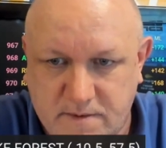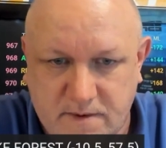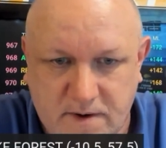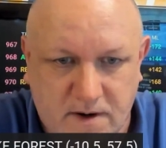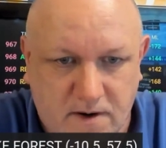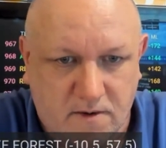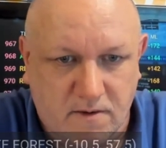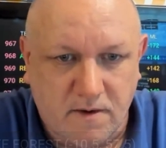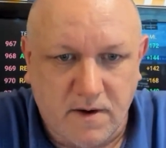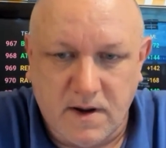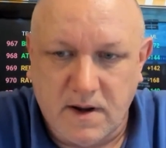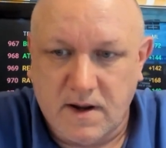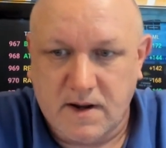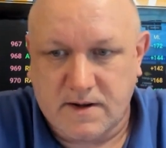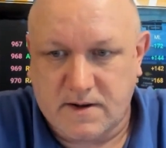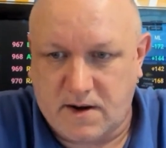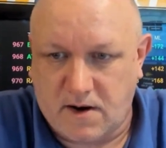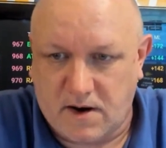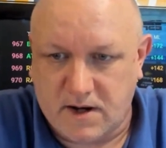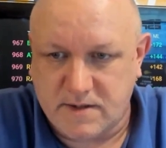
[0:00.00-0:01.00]
well,
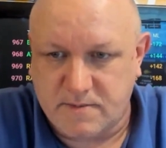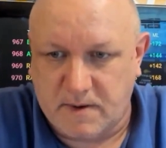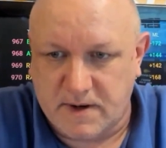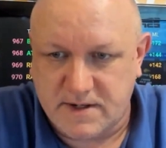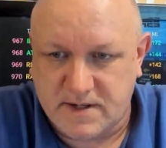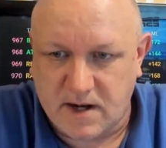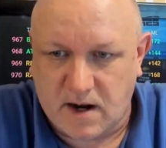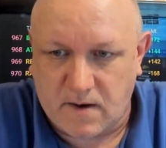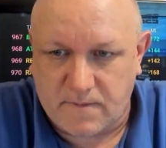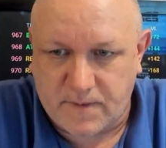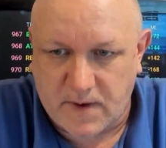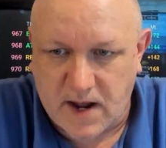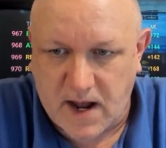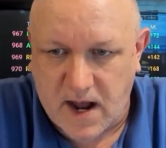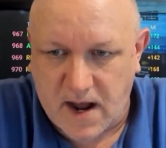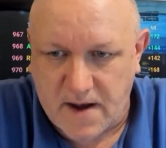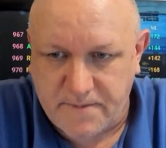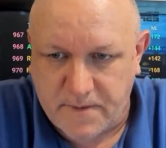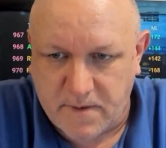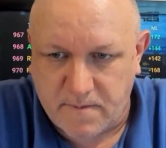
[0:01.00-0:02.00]
cost myself a
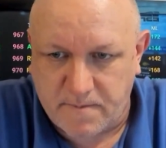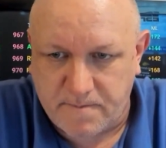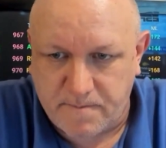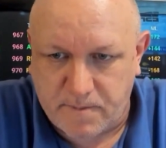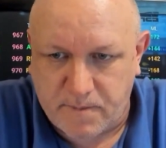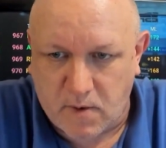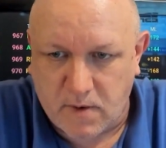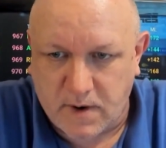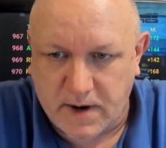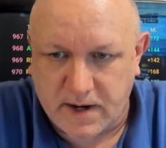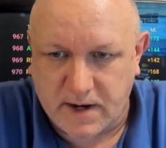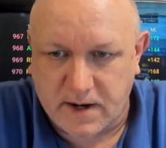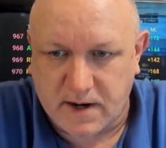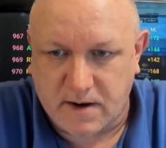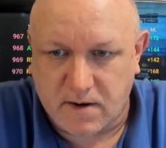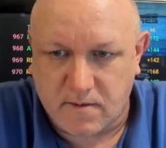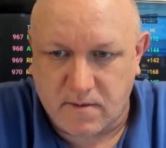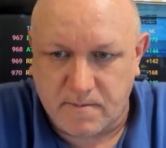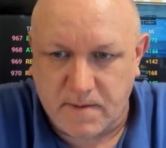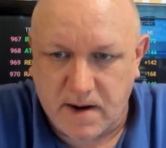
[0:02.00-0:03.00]
half a point
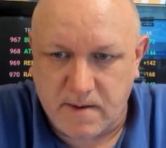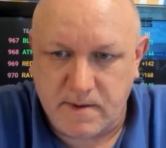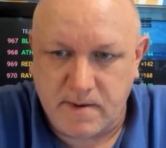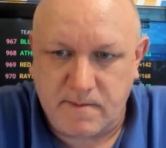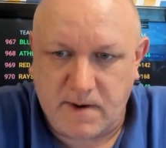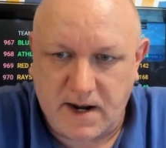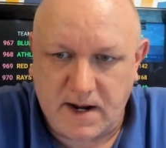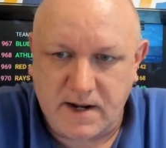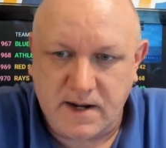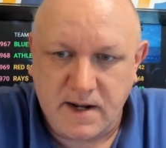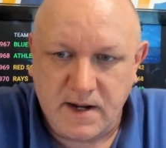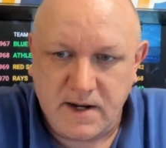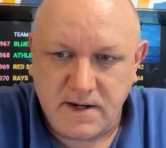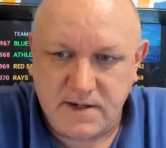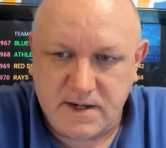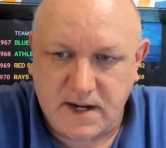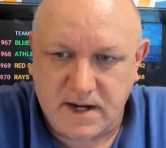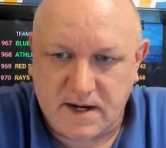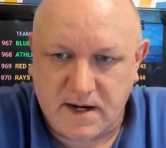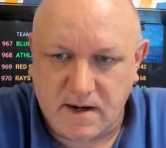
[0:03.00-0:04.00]
here, maybe by
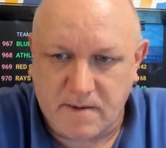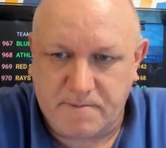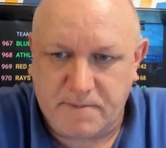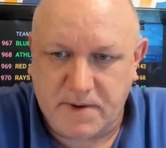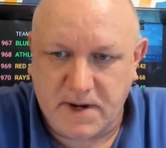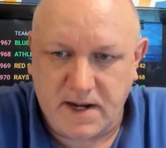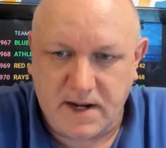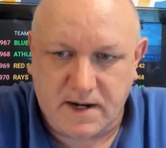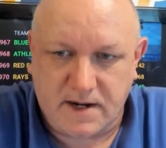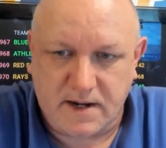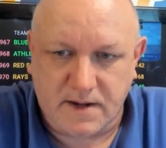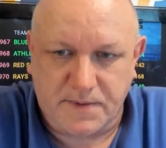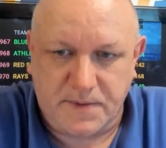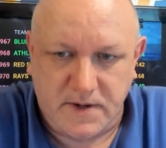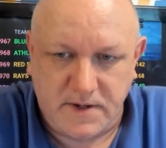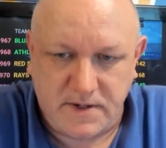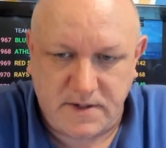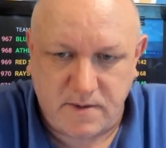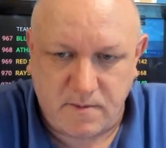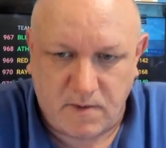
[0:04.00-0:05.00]
taking a peek at
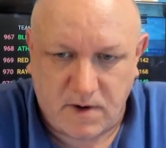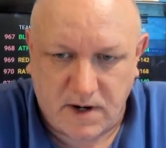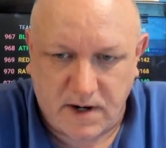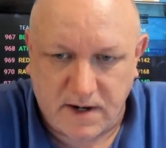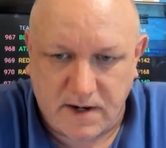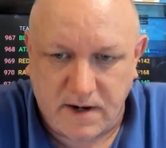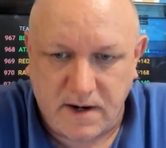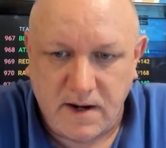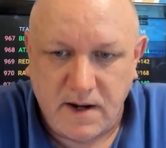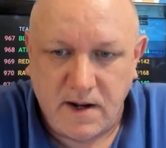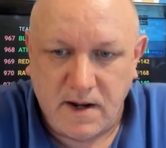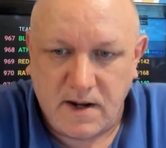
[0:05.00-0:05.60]
this one.